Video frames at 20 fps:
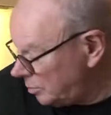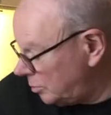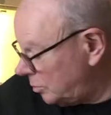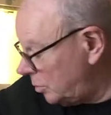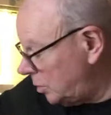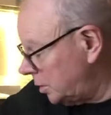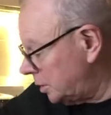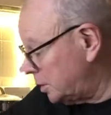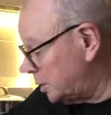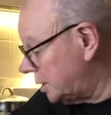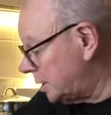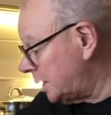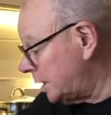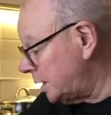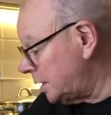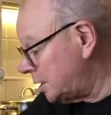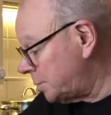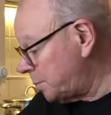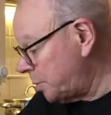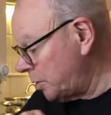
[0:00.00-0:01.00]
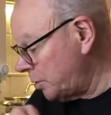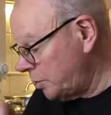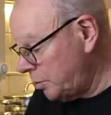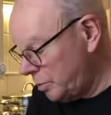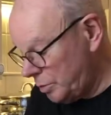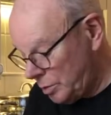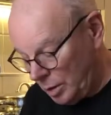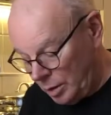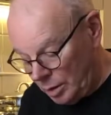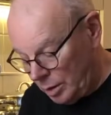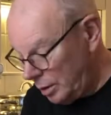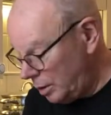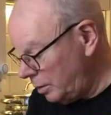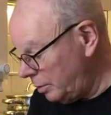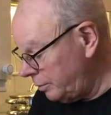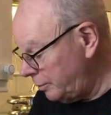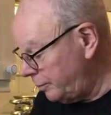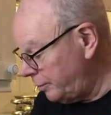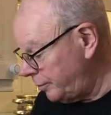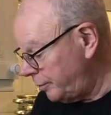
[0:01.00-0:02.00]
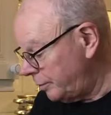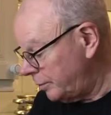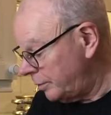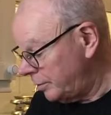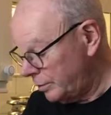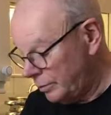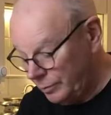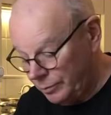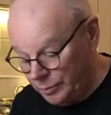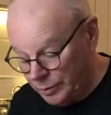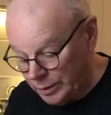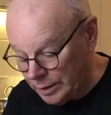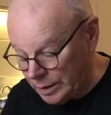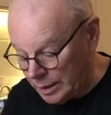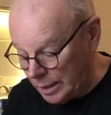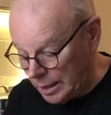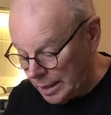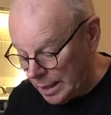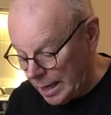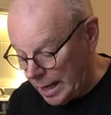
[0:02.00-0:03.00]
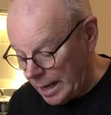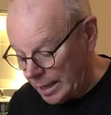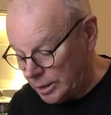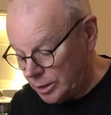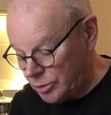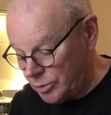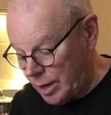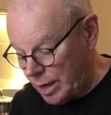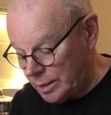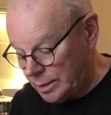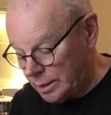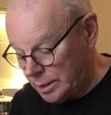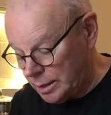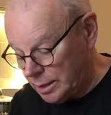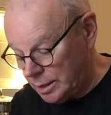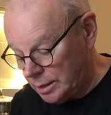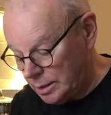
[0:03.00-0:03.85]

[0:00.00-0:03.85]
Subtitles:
1 teaspoon of vanilla extract.